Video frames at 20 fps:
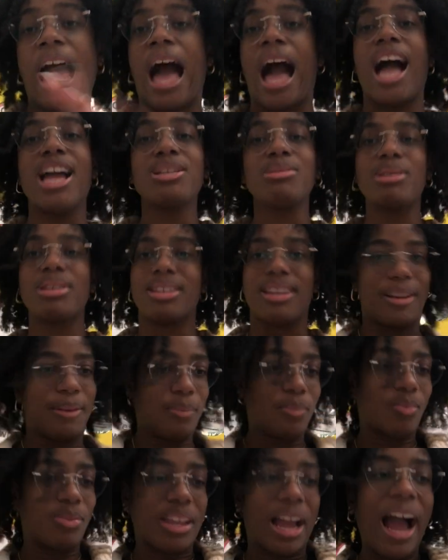I just want to say,
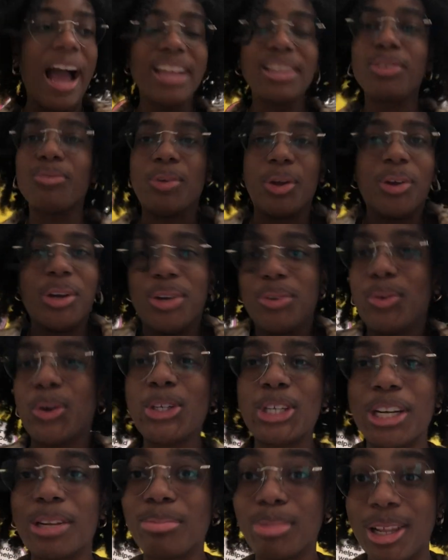I had the very
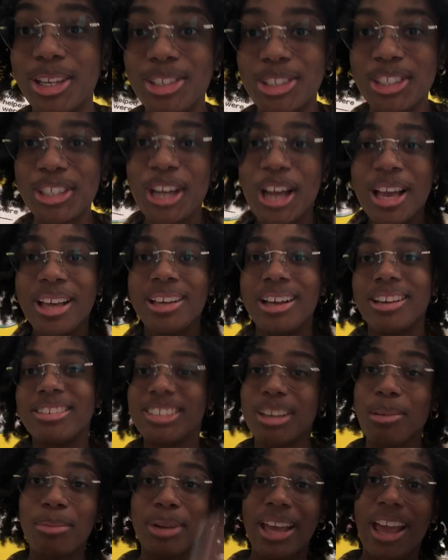unfortunate pleasure of
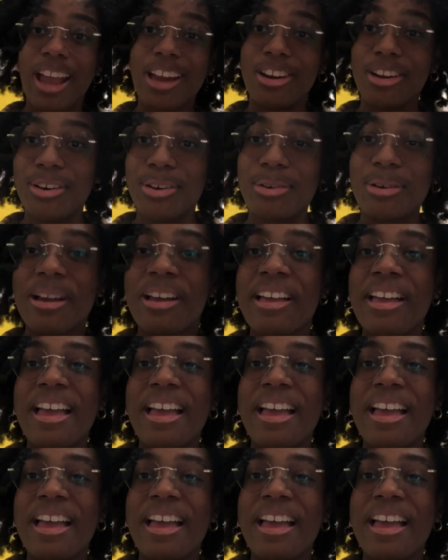somebody I know